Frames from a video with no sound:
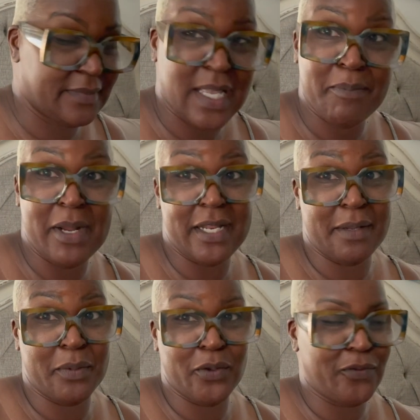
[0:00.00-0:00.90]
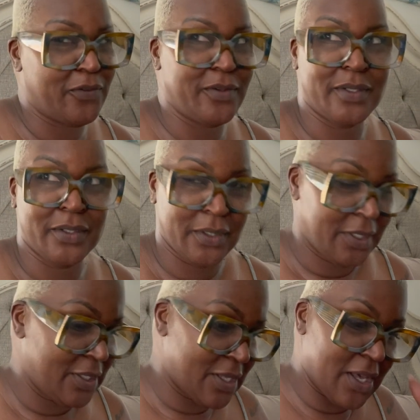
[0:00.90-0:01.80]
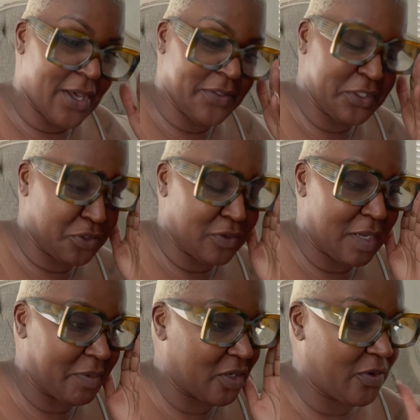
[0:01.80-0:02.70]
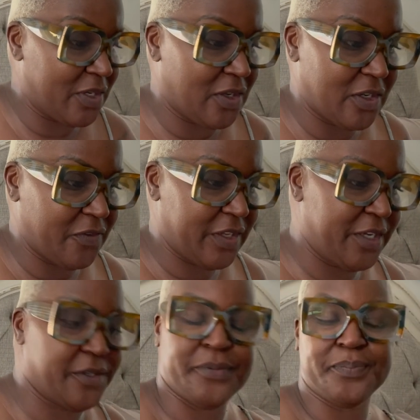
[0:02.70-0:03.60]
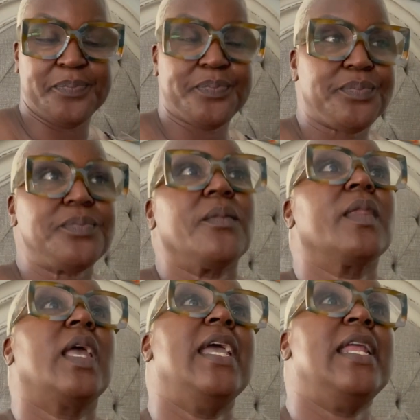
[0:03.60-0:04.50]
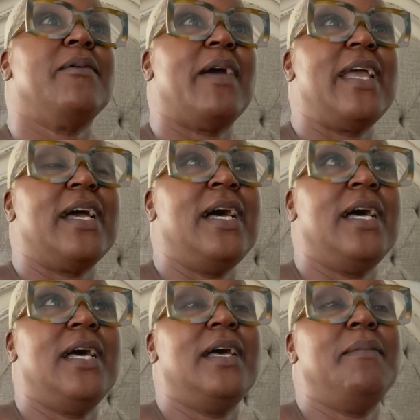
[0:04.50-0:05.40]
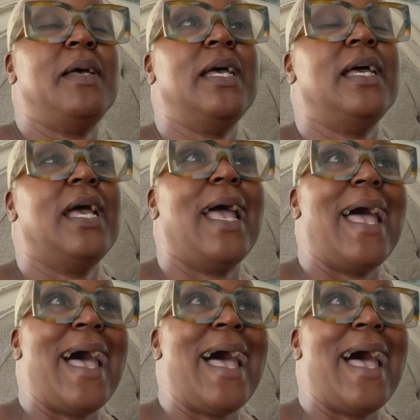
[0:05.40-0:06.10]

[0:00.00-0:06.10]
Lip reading: ready to move. All this drama going on over here. Anyway, what am